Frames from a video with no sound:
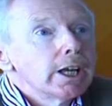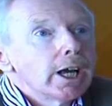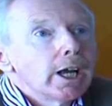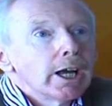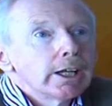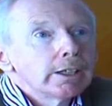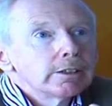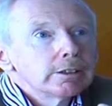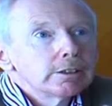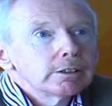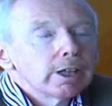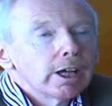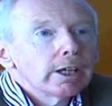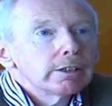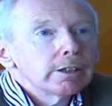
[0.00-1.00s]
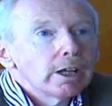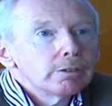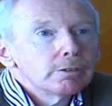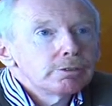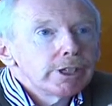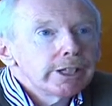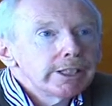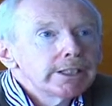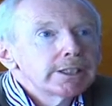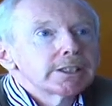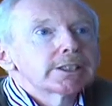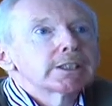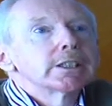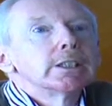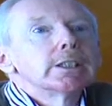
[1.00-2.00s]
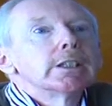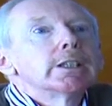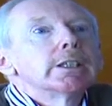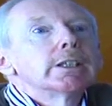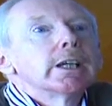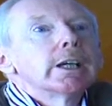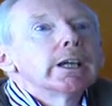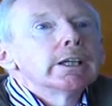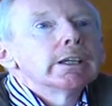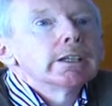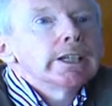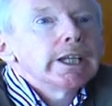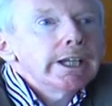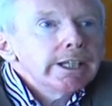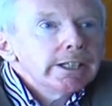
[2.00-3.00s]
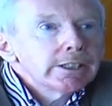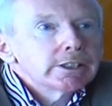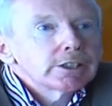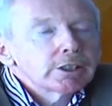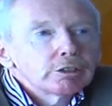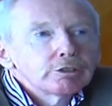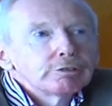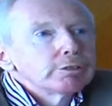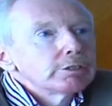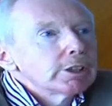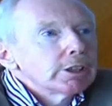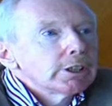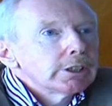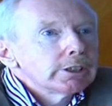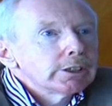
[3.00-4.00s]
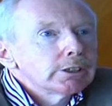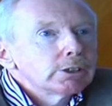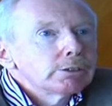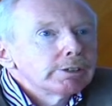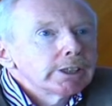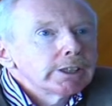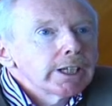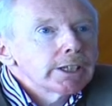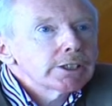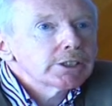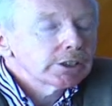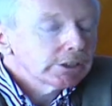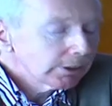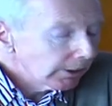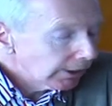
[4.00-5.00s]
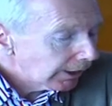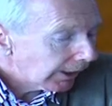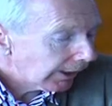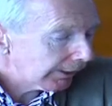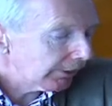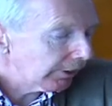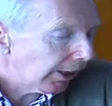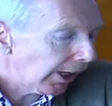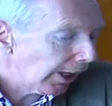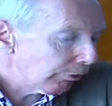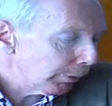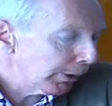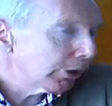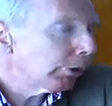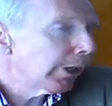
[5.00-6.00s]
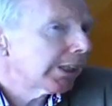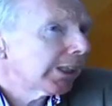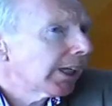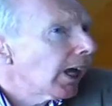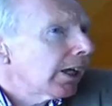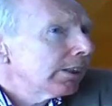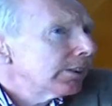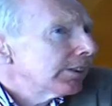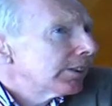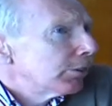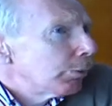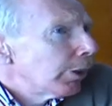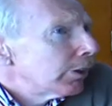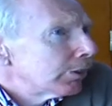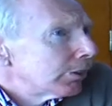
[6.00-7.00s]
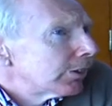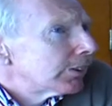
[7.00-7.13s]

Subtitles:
and various aides of Iliescu, have been quite candid about,